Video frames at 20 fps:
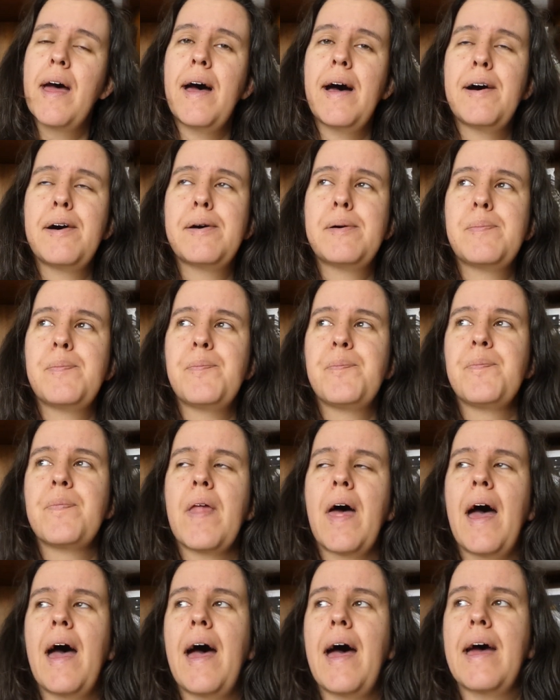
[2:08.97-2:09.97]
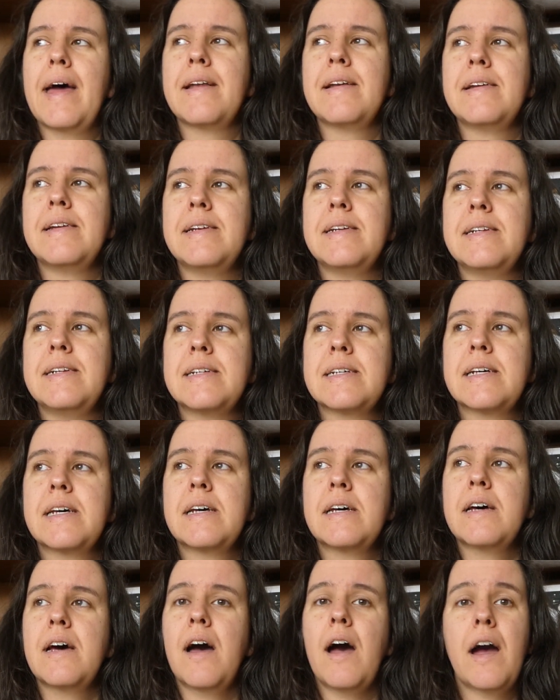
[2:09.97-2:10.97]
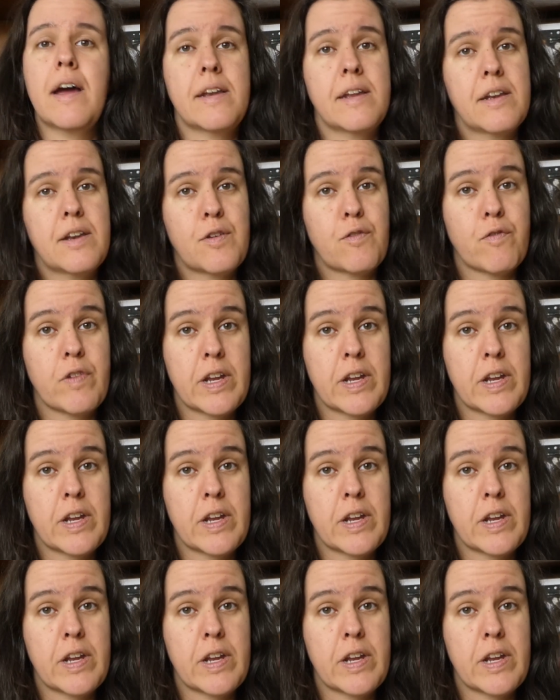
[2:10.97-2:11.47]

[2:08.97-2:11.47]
and I didn't